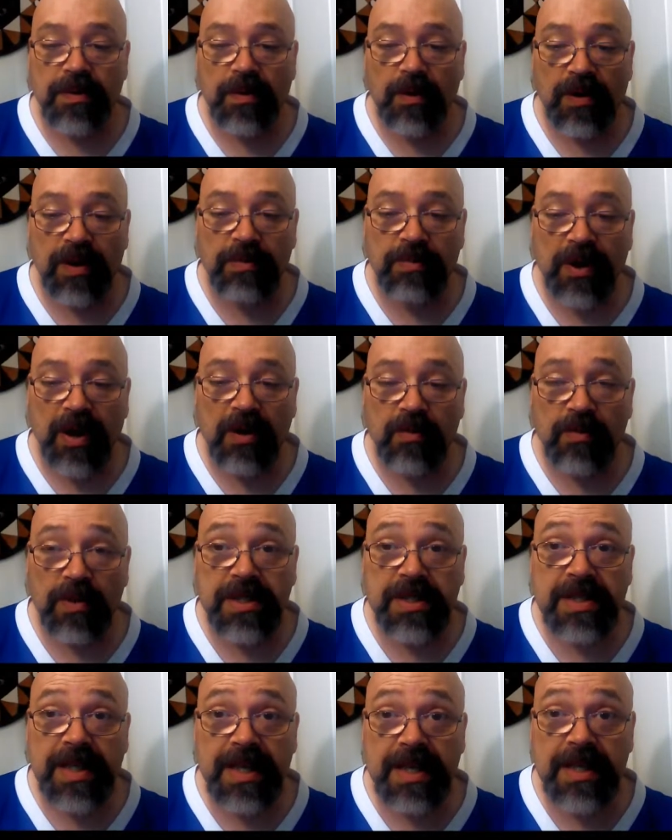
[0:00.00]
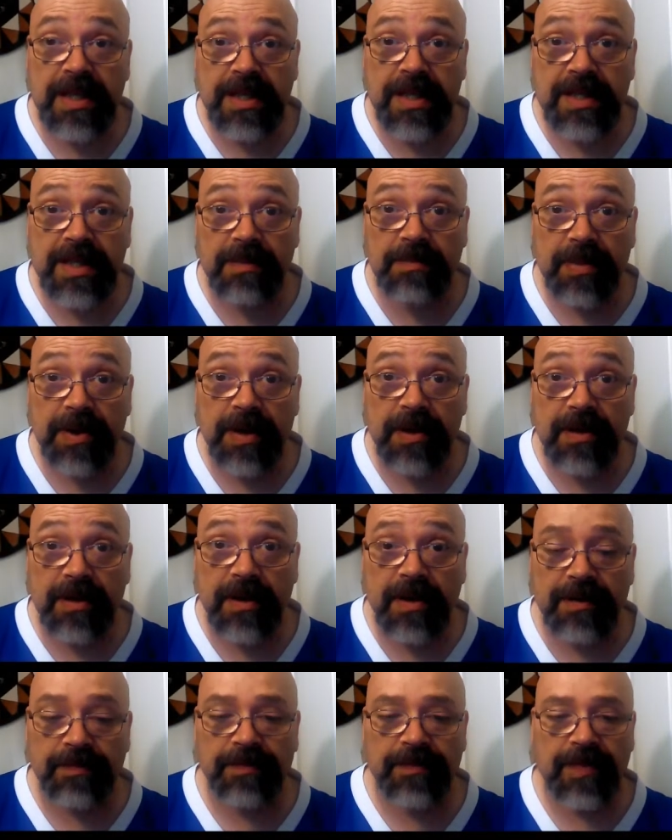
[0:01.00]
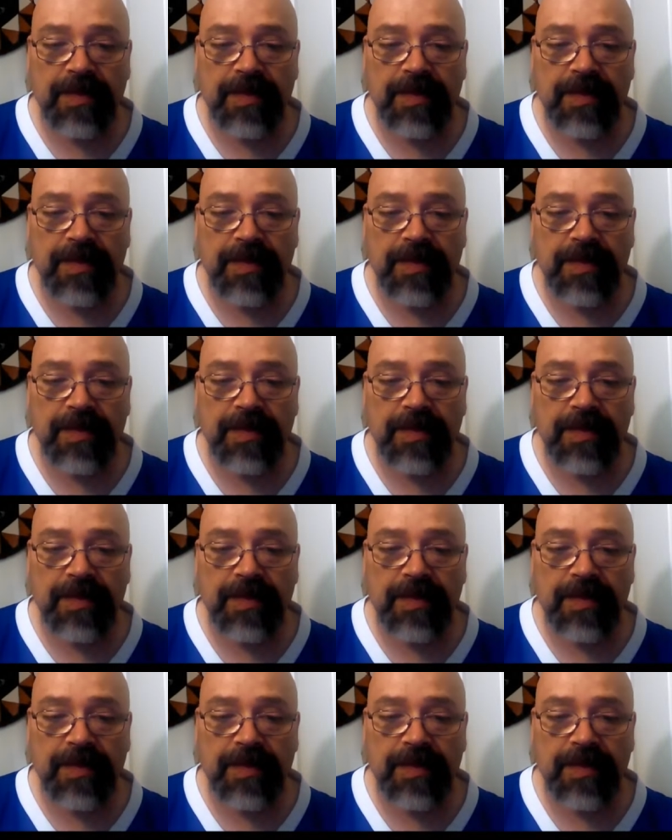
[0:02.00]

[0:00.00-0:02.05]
The only problem was that it disappeared.